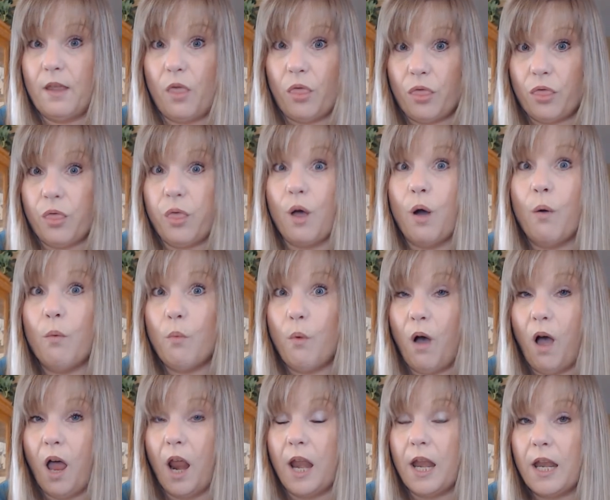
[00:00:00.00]

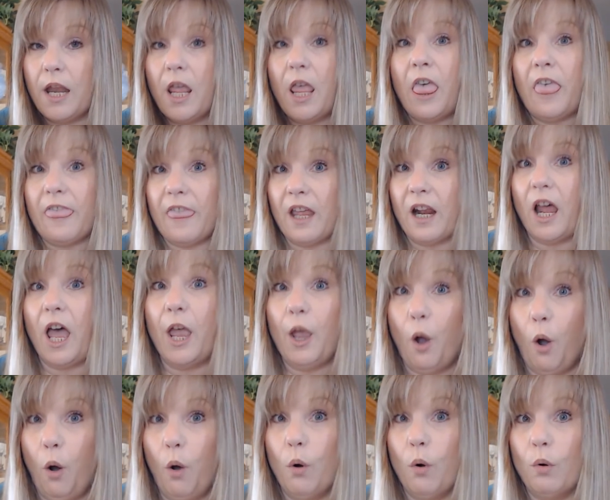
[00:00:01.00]
that I
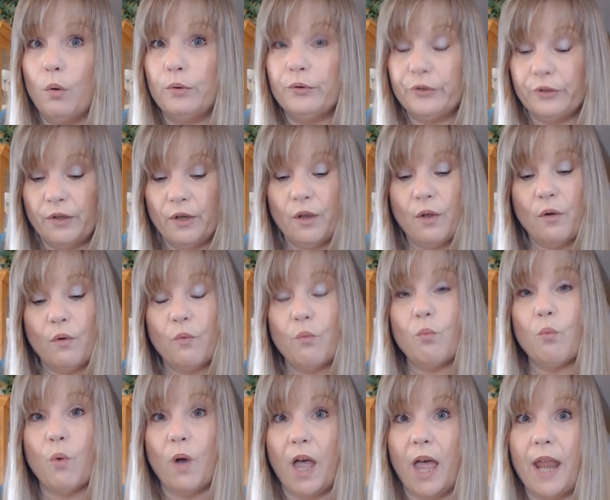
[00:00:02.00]
hold
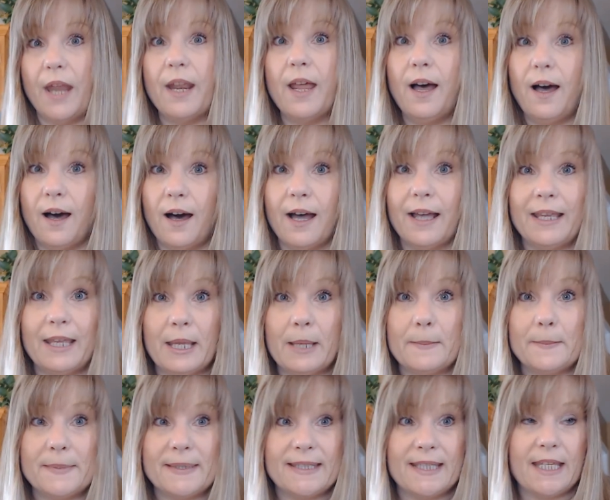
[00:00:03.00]
when I
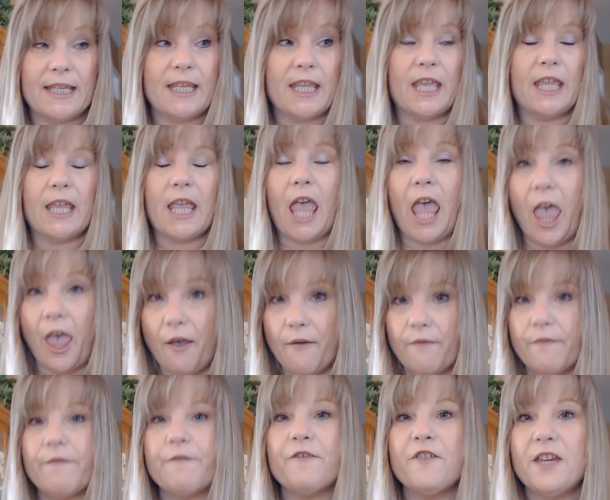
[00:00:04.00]
am singing
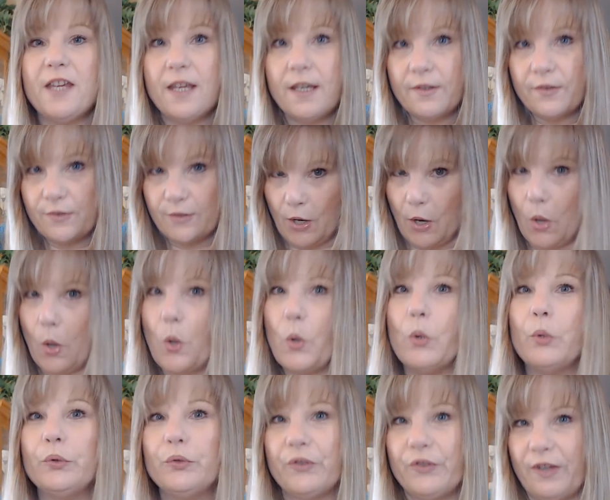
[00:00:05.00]
every
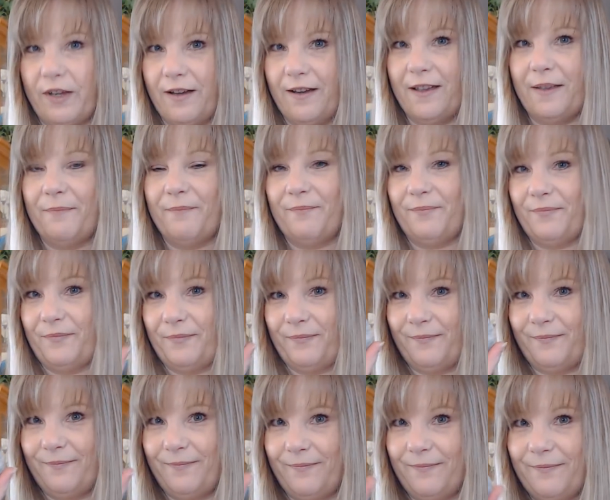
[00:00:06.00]
single time.
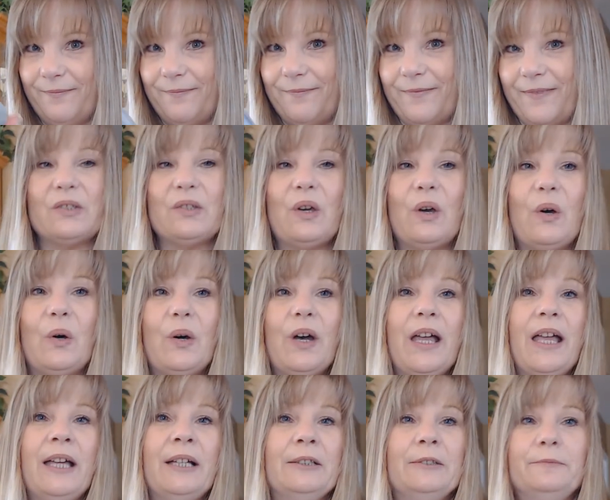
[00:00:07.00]
So
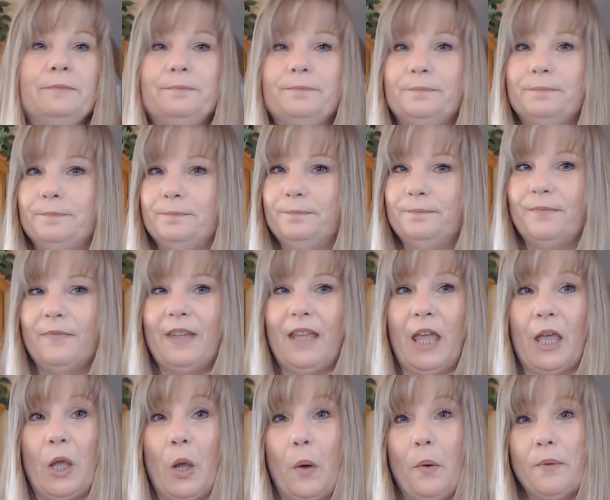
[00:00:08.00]
I
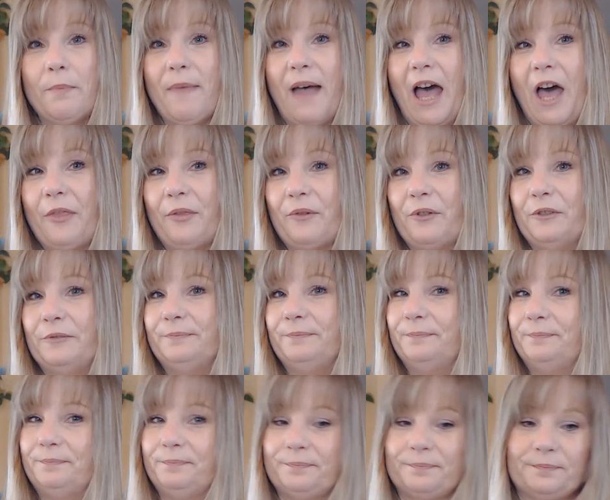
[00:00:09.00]
go in the
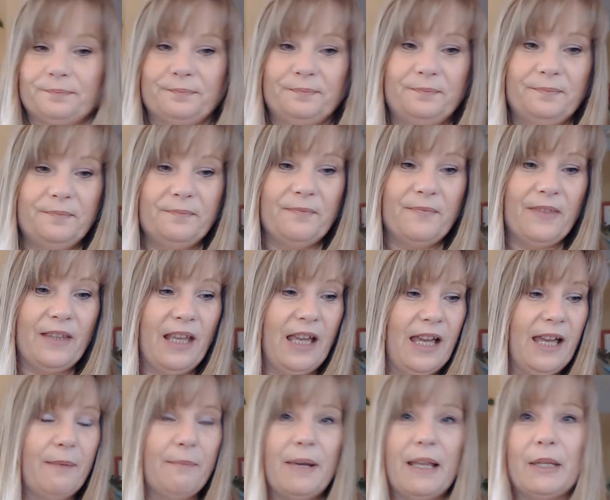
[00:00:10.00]
bathroom. I
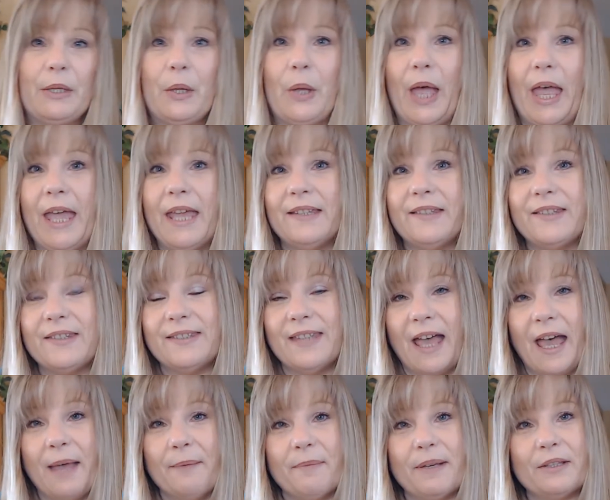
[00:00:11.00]
have my little
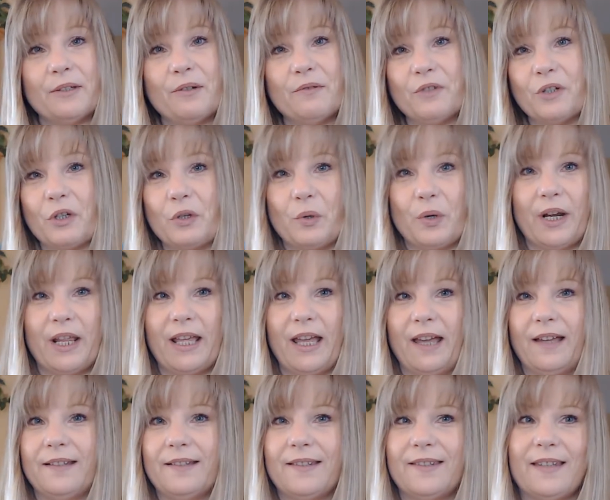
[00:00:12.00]
headset, my little recording
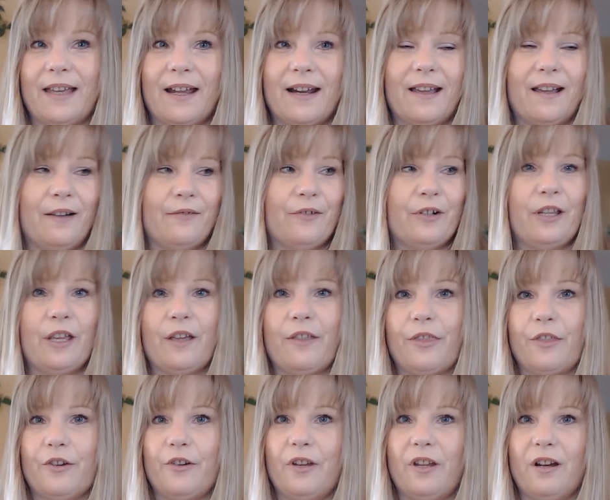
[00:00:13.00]
headset I got for like
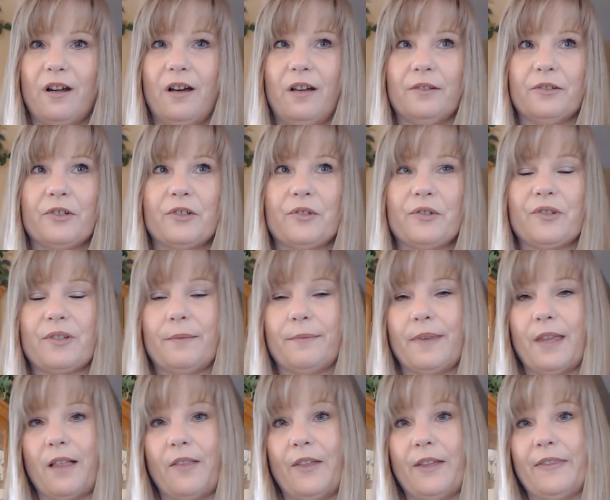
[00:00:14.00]
$30 or
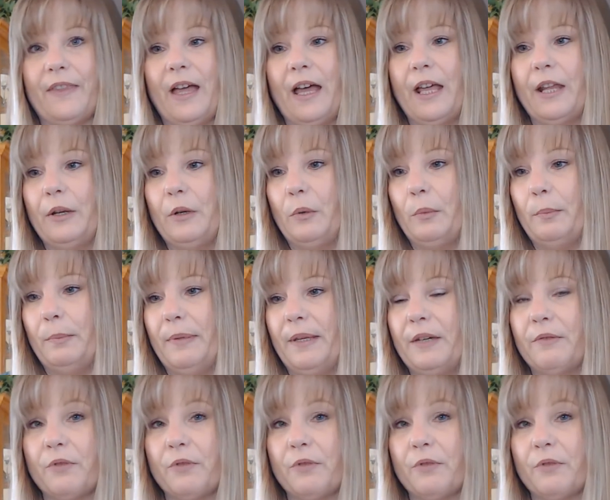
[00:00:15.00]
something like that. No big